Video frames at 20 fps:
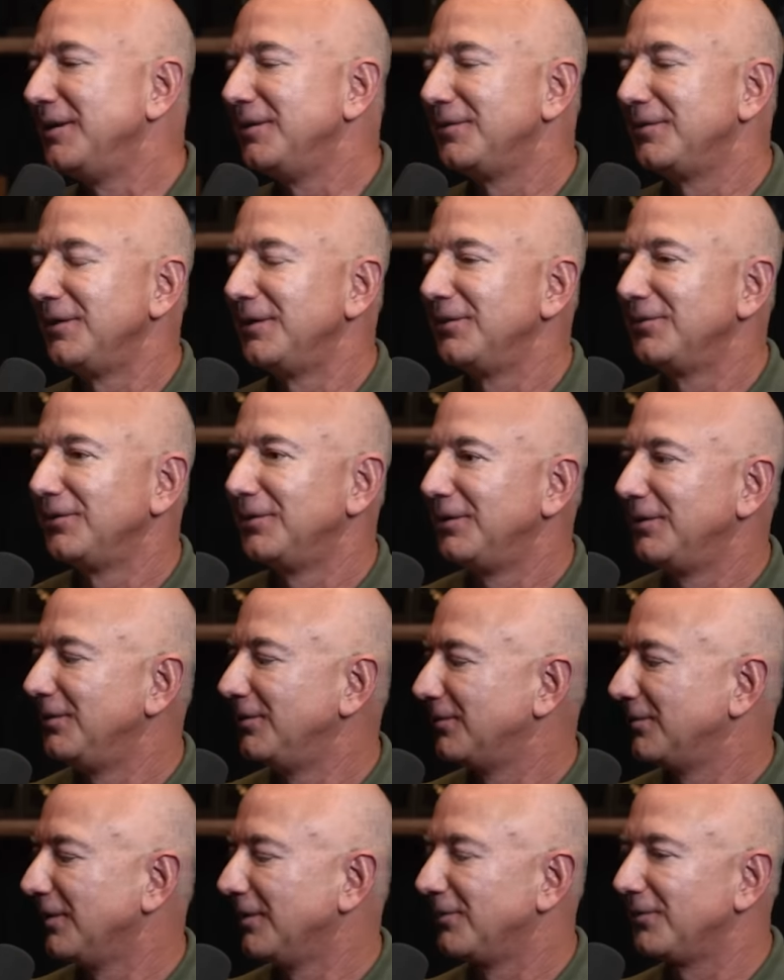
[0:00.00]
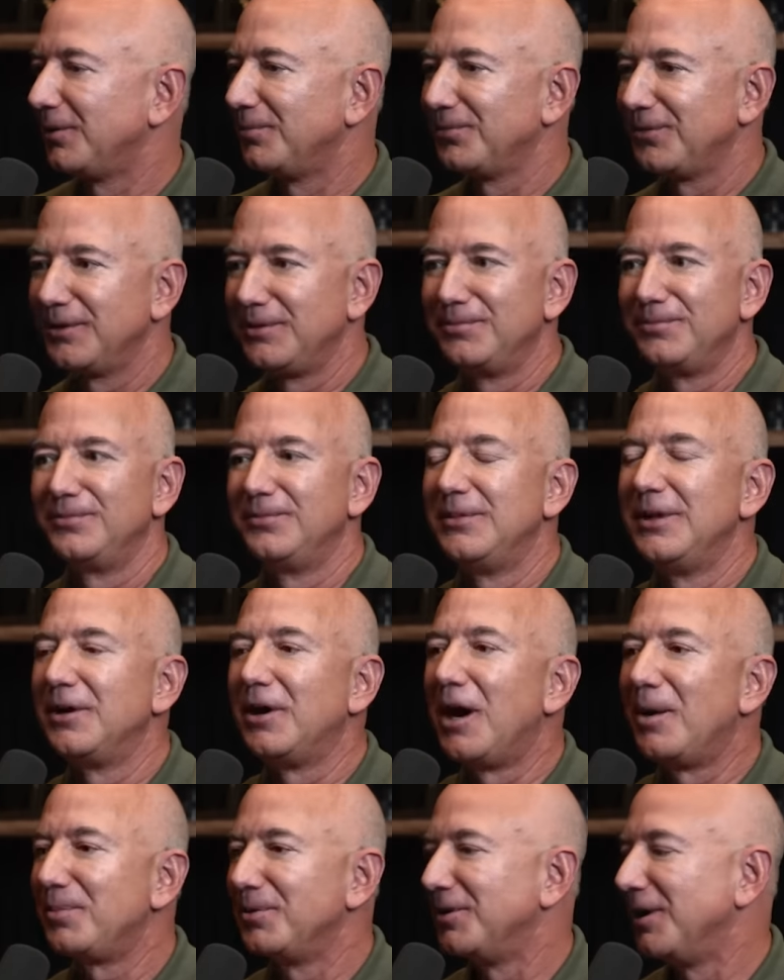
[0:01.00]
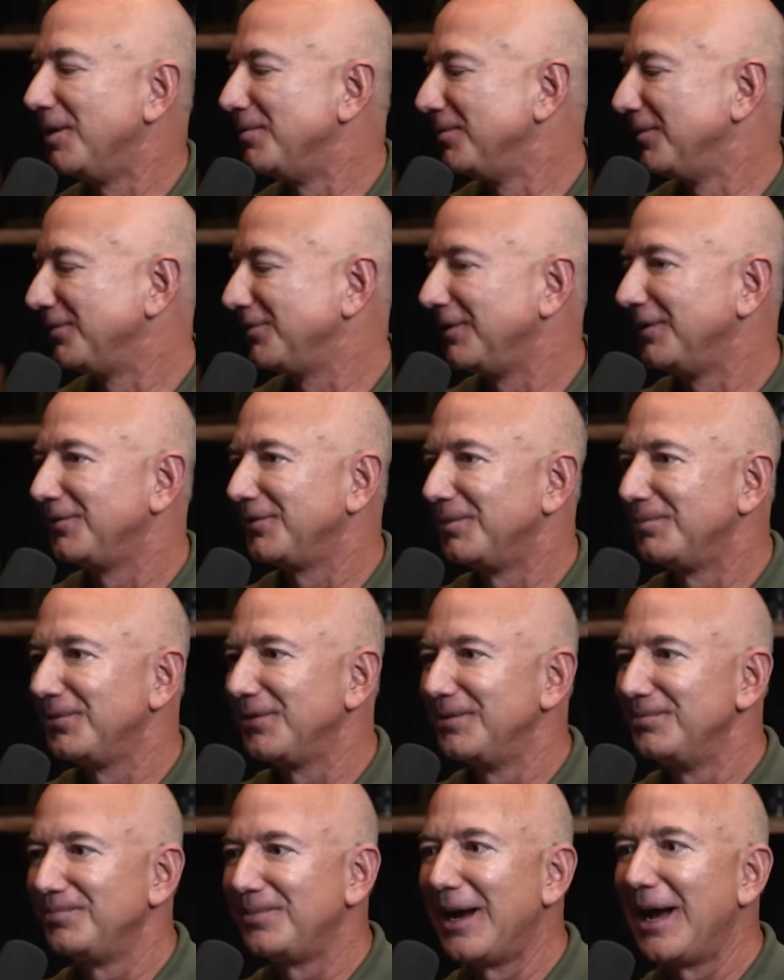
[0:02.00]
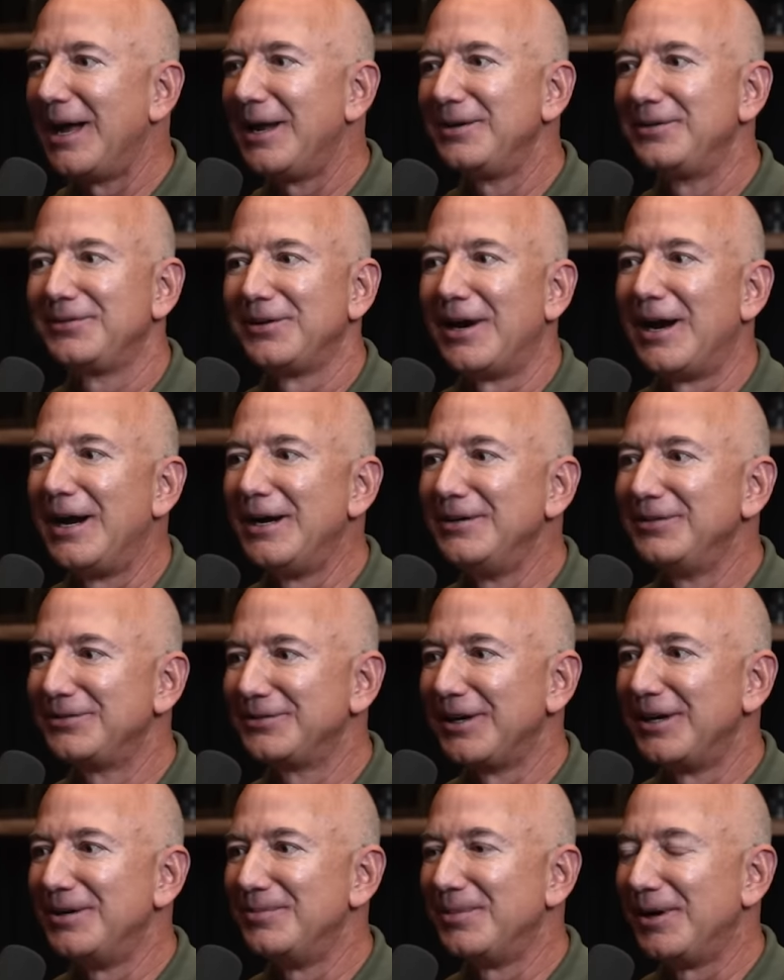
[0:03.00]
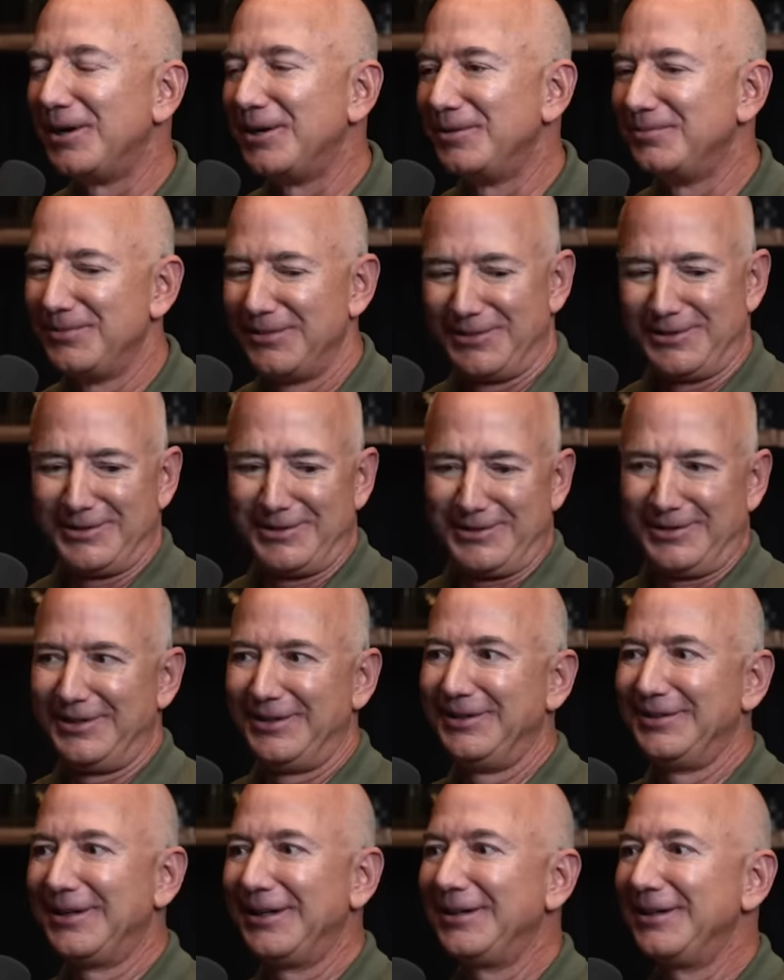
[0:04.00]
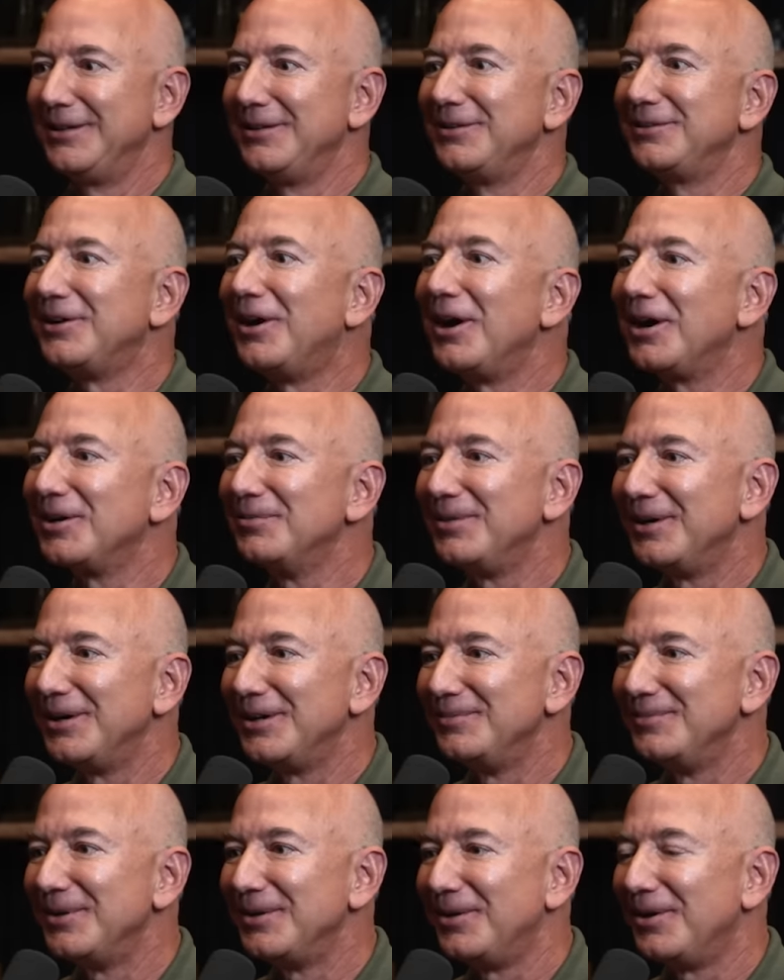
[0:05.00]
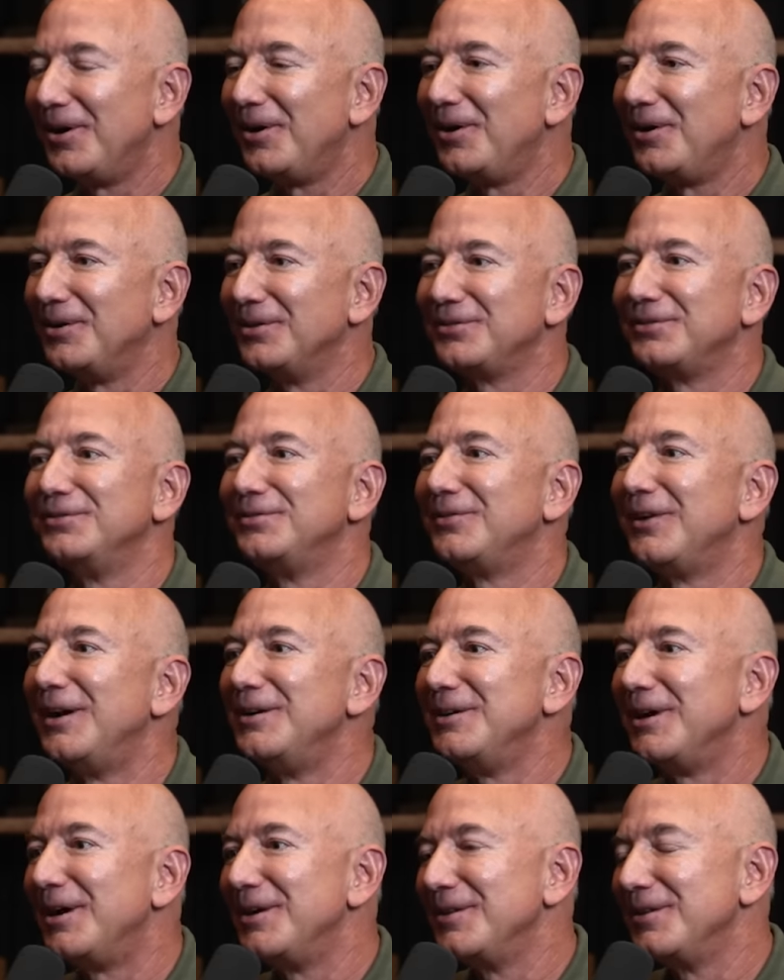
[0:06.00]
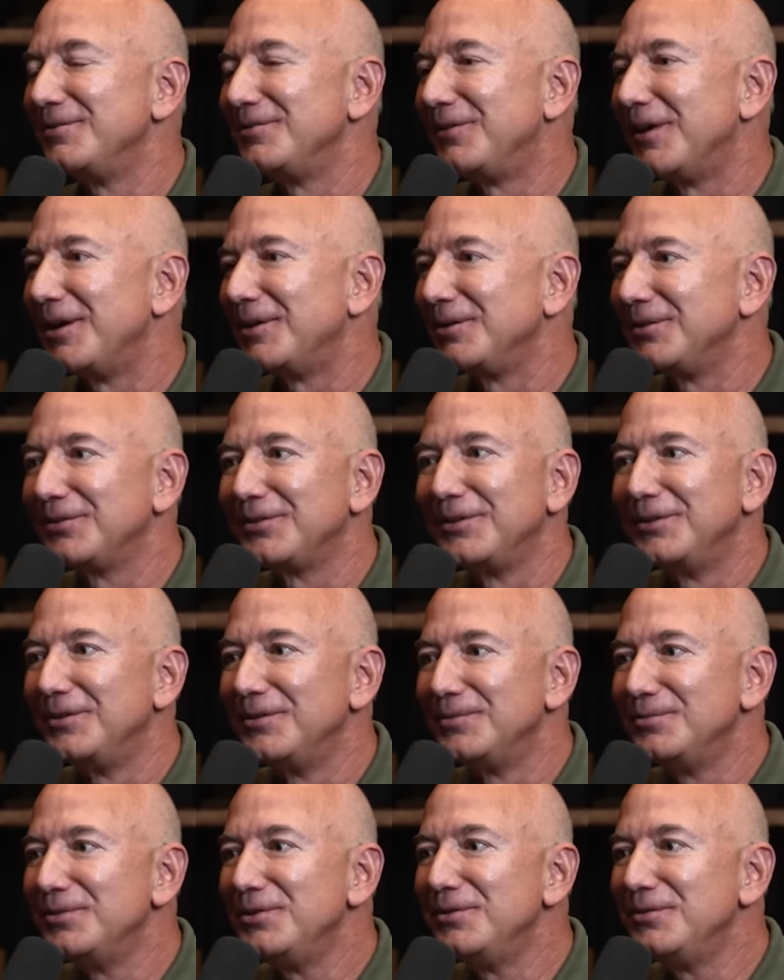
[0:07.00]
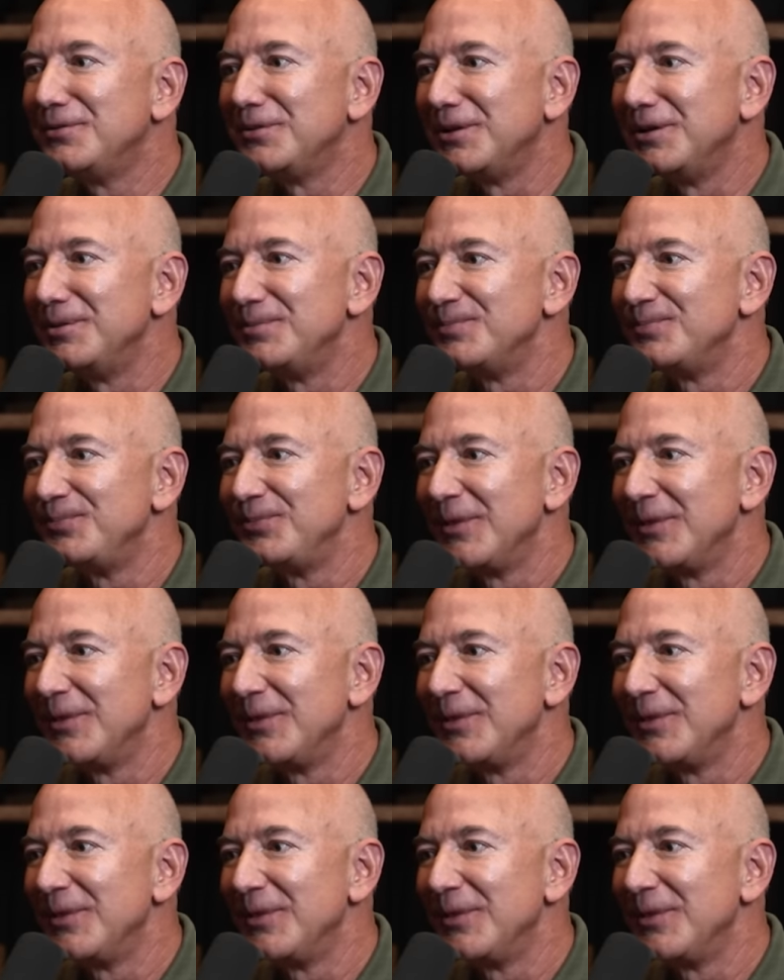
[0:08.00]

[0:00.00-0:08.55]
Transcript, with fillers: he thinks that he said something, that Oppenheimer said something bad to Einstein about him. They didn't talk about him at all, as you find out in the final scene of the movie.